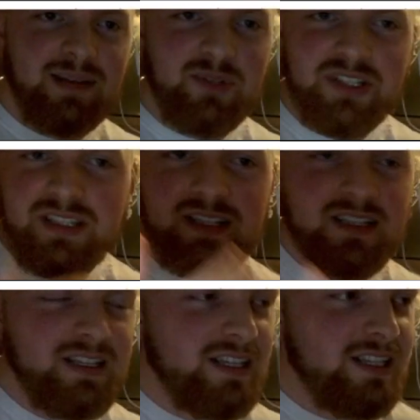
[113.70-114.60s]
just
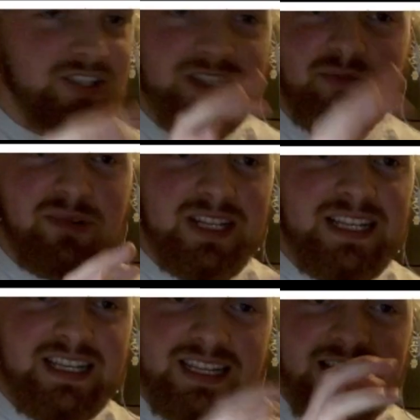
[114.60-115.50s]
to just to
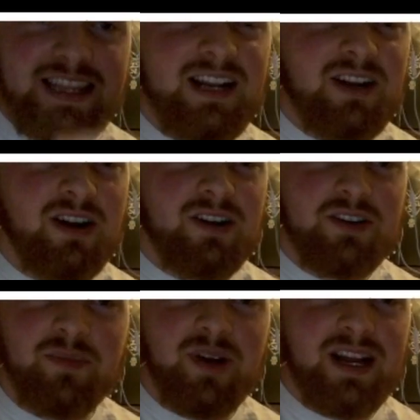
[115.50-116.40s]
really get that card in
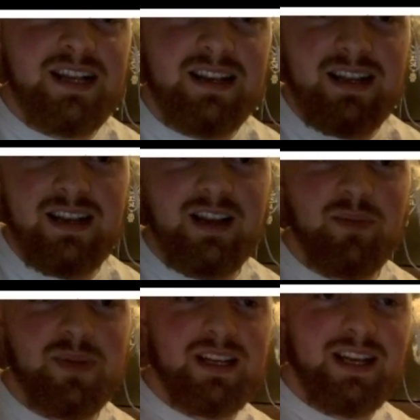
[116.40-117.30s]
your mind and, and
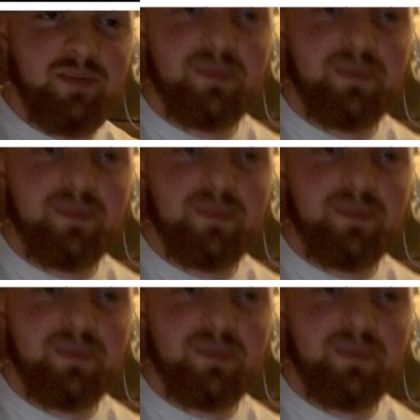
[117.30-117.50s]
help uh, help me